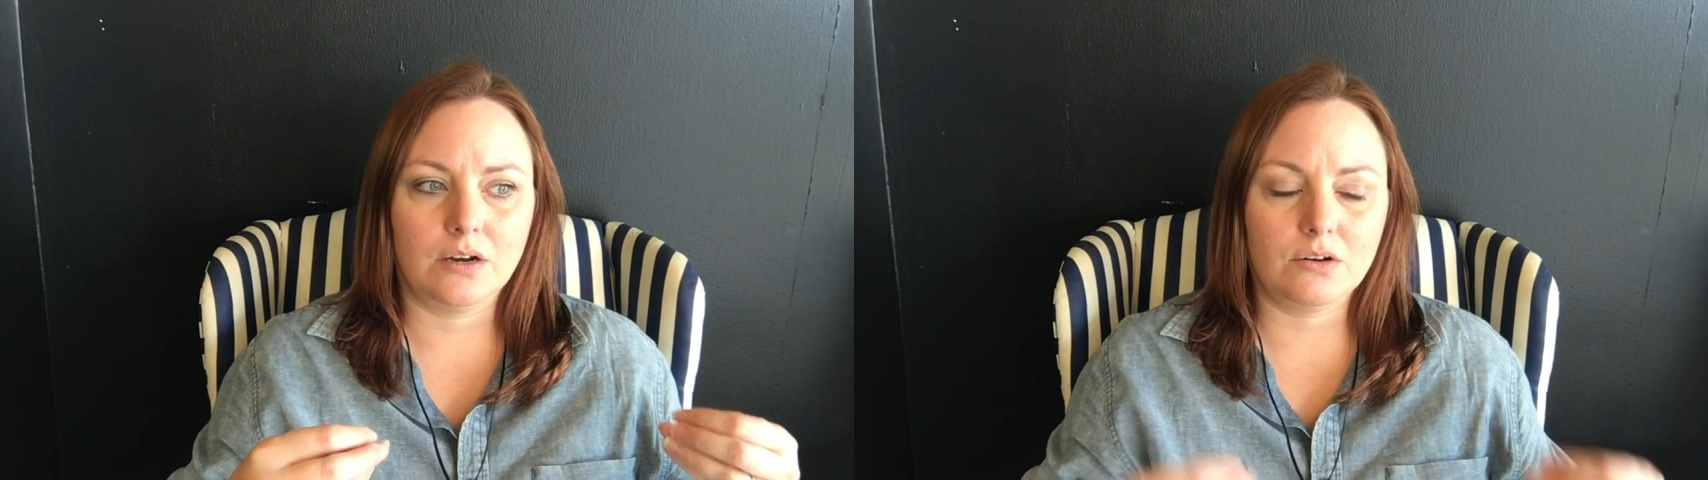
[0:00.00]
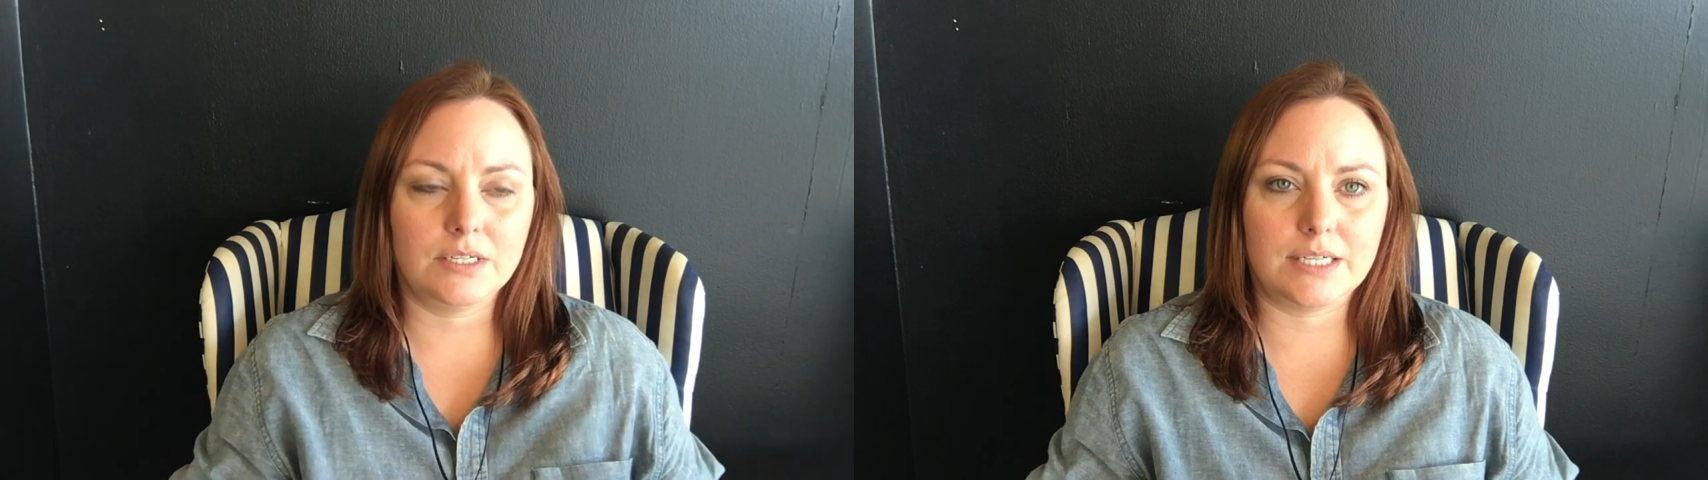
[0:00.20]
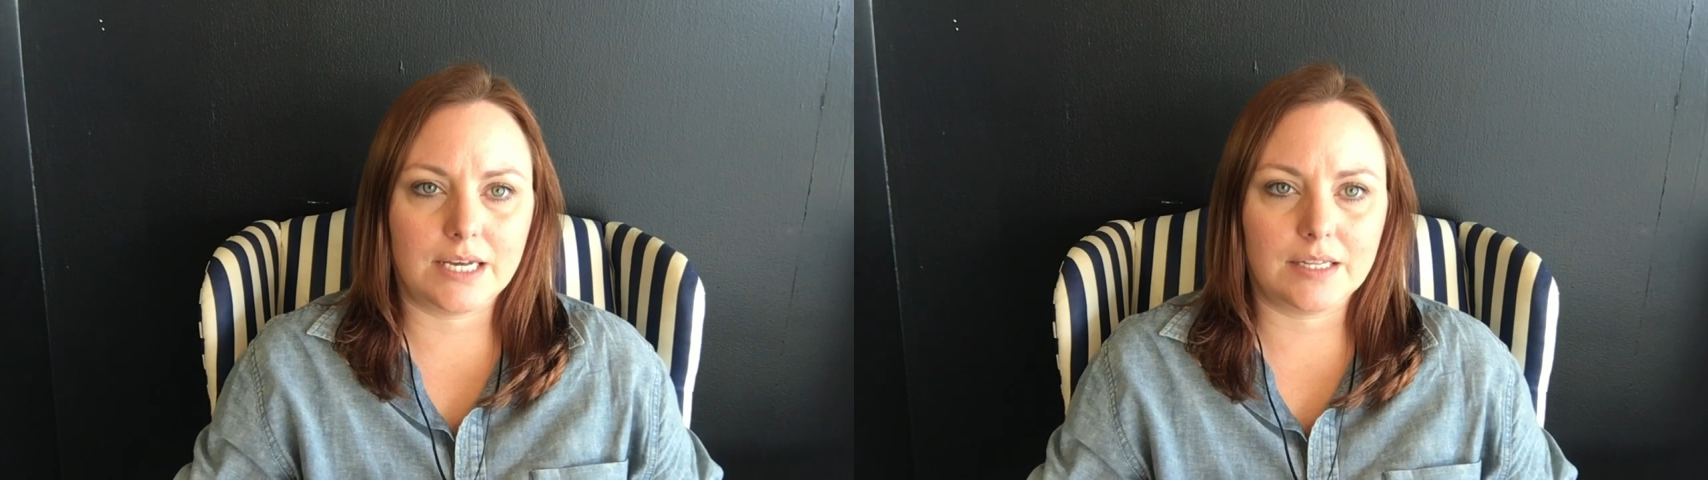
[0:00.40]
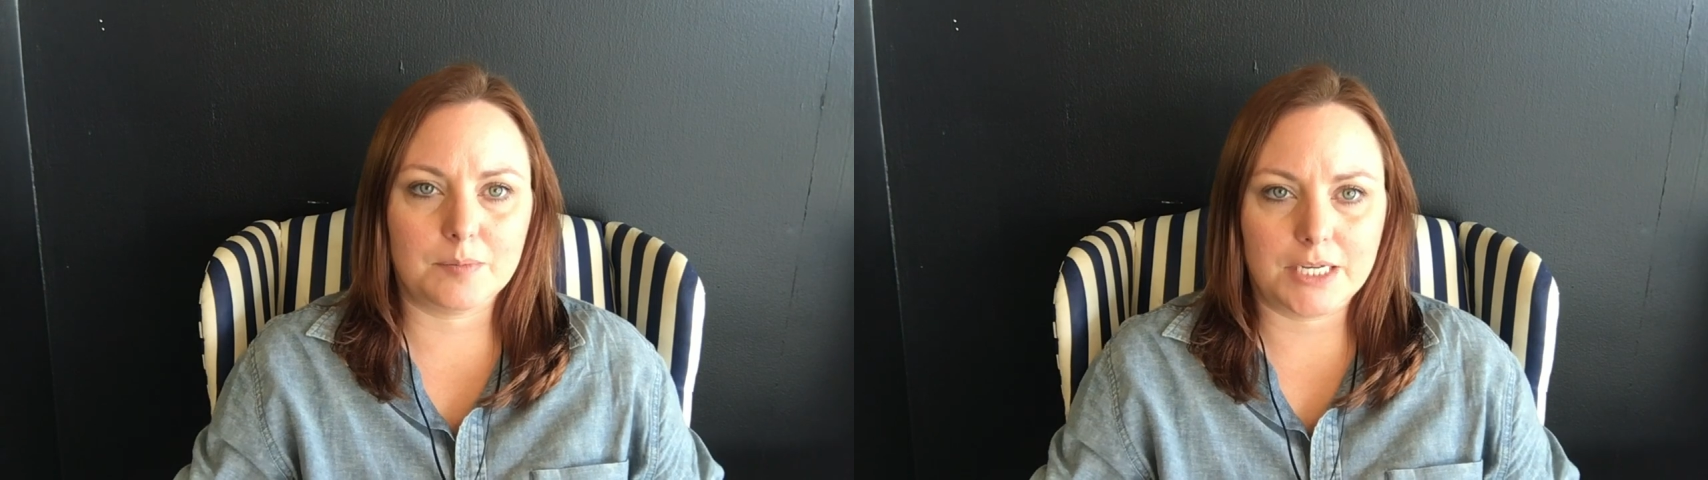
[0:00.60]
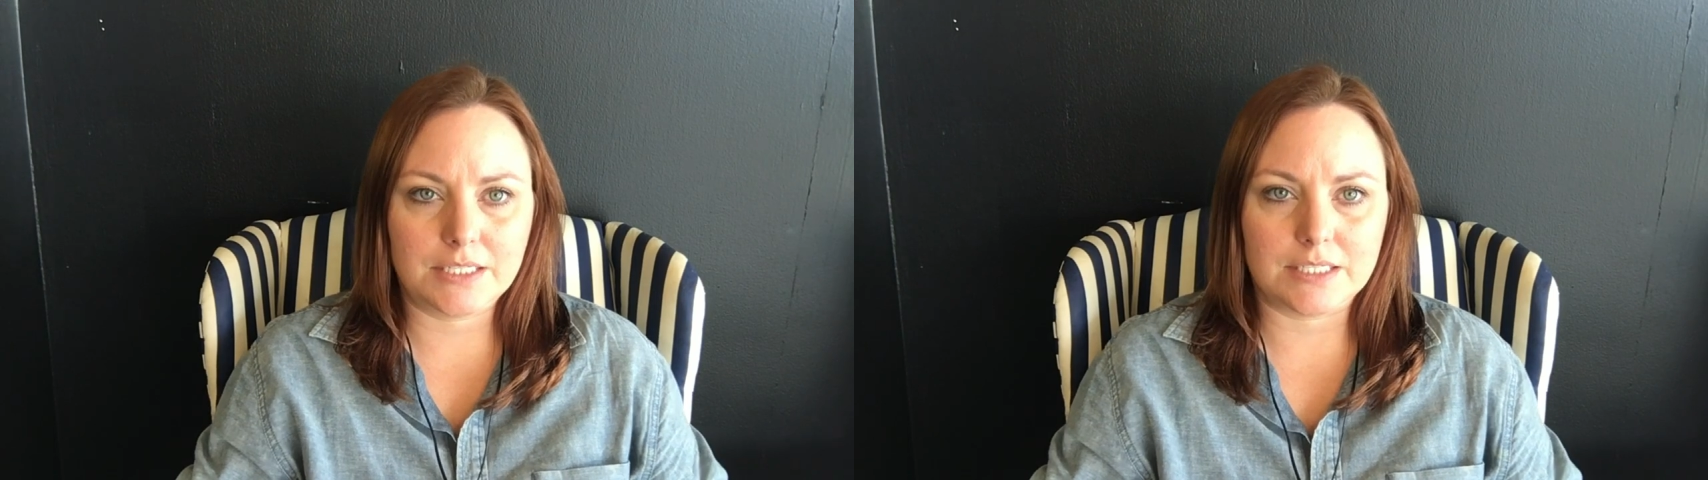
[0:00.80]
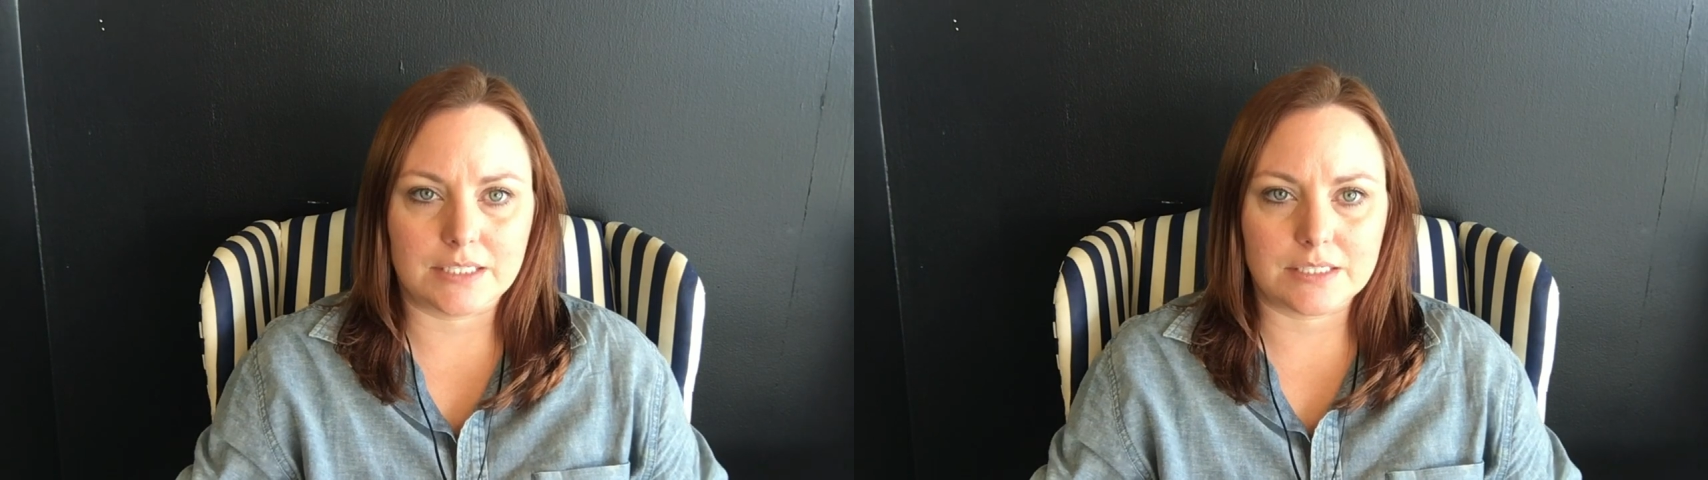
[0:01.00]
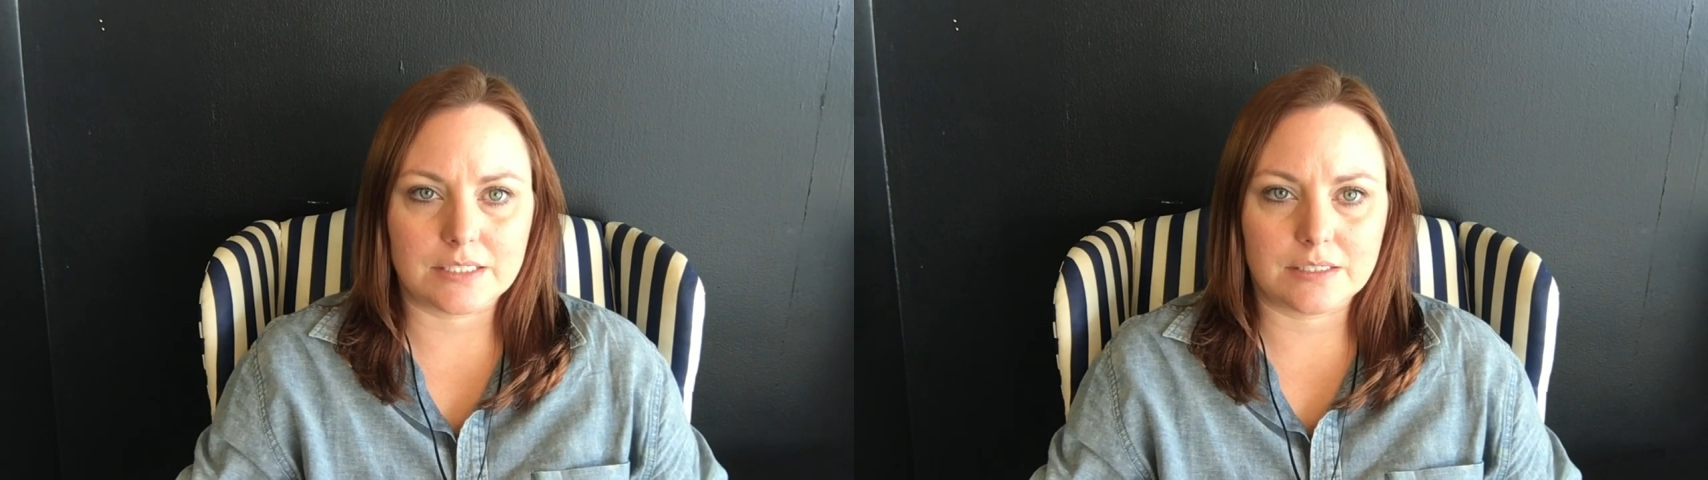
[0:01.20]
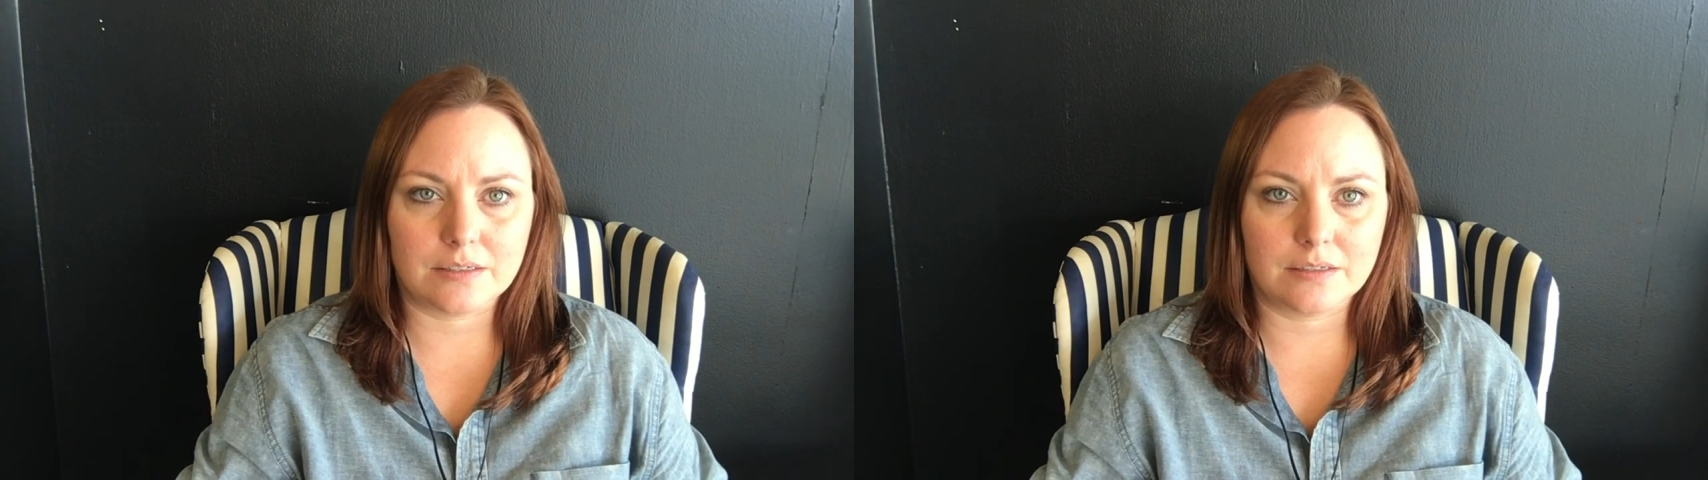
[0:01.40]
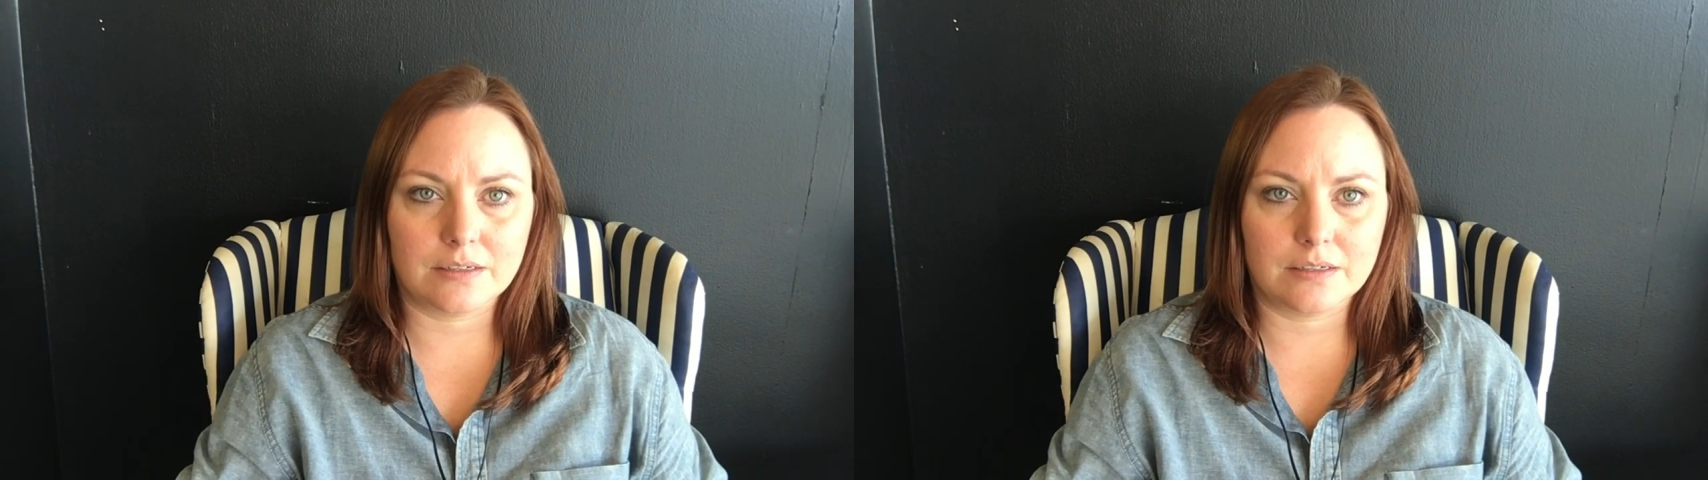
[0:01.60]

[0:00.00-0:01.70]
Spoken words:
on a daily basis.